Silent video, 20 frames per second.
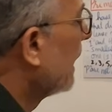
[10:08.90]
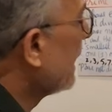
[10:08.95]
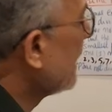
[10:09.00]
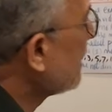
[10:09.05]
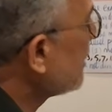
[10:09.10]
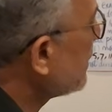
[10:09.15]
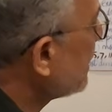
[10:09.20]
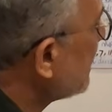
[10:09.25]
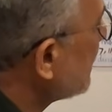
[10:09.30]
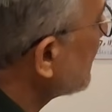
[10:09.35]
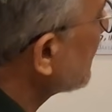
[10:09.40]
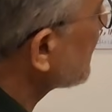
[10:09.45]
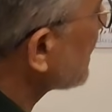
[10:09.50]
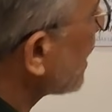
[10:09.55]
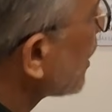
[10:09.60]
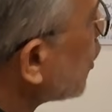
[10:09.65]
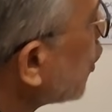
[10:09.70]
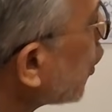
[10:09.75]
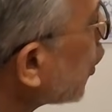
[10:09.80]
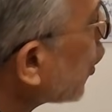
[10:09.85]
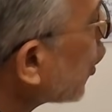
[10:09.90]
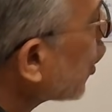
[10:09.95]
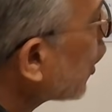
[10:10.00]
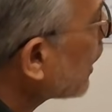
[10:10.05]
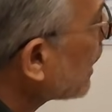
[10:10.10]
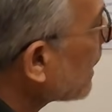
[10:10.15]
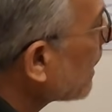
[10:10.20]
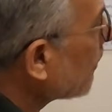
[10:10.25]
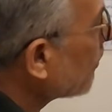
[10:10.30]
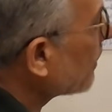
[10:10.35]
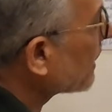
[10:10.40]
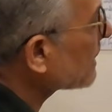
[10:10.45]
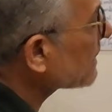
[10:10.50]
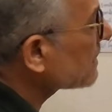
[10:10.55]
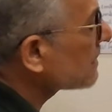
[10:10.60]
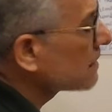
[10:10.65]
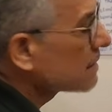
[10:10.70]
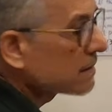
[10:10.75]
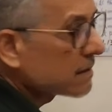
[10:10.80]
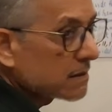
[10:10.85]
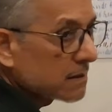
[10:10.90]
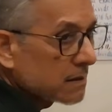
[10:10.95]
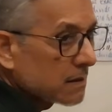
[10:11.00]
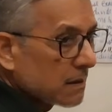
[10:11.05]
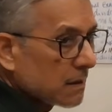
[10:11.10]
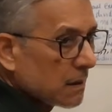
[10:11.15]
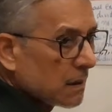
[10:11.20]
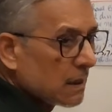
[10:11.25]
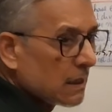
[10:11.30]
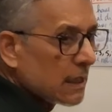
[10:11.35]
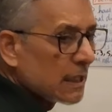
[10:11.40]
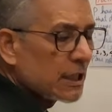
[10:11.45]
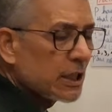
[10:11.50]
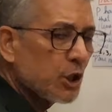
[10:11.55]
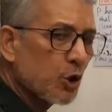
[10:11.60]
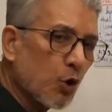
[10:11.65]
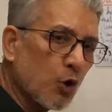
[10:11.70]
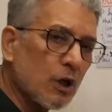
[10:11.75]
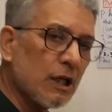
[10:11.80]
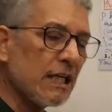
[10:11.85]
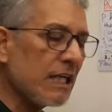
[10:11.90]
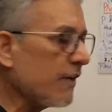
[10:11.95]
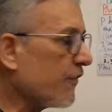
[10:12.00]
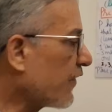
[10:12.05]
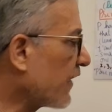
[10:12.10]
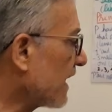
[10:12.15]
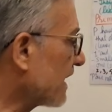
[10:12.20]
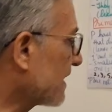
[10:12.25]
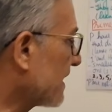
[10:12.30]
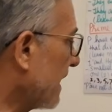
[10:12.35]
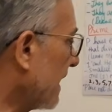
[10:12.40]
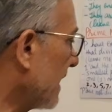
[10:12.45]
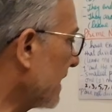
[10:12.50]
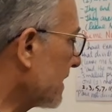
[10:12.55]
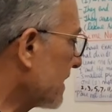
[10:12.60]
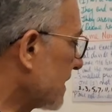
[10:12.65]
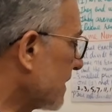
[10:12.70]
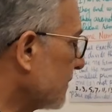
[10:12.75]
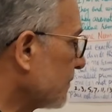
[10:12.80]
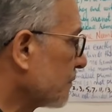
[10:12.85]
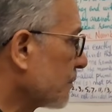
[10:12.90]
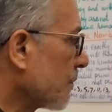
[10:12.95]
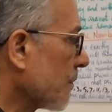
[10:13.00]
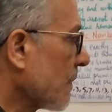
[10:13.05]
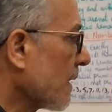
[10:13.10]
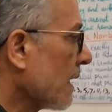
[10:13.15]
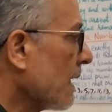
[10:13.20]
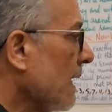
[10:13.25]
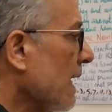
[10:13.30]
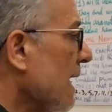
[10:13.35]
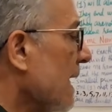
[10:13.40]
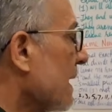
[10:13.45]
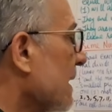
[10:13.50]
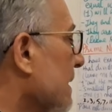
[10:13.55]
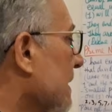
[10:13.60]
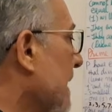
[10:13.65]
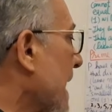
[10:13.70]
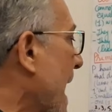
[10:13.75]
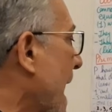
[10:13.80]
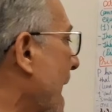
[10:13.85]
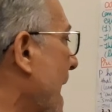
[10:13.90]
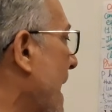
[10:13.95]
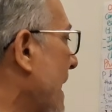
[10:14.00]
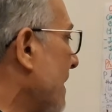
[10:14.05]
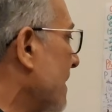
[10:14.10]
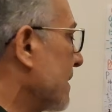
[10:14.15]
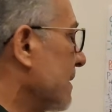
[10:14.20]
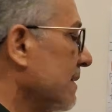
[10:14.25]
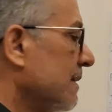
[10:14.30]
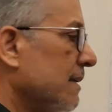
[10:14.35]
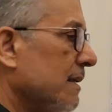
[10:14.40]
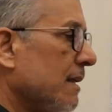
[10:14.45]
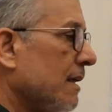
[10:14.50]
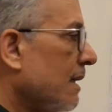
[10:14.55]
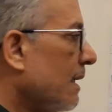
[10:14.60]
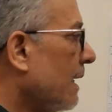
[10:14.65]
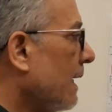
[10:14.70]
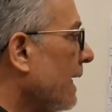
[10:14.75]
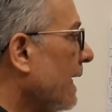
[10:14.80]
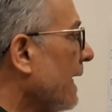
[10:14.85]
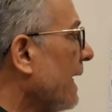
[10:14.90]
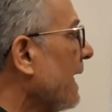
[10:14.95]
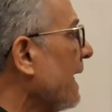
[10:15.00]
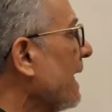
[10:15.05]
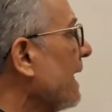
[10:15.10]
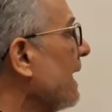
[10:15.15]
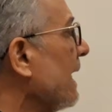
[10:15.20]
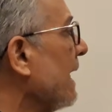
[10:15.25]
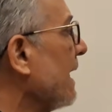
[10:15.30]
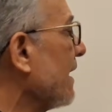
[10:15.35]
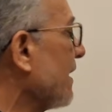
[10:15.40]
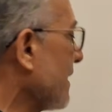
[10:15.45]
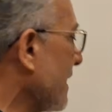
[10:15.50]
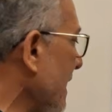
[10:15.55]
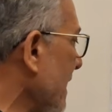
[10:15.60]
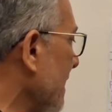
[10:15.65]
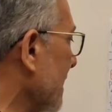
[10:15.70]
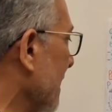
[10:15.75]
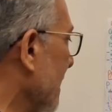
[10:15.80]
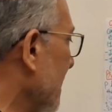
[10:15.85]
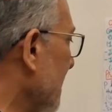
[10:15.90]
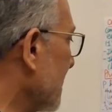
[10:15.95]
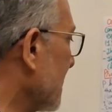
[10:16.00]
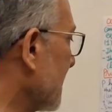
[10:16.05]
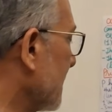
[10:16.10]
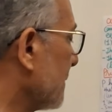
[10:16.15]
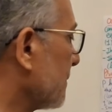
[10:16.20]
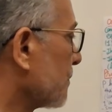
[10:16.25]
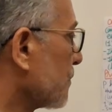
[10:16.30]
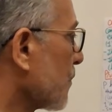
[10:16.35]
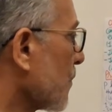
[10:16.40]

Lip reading: Integers are whole numbers. The only difference is that in integers,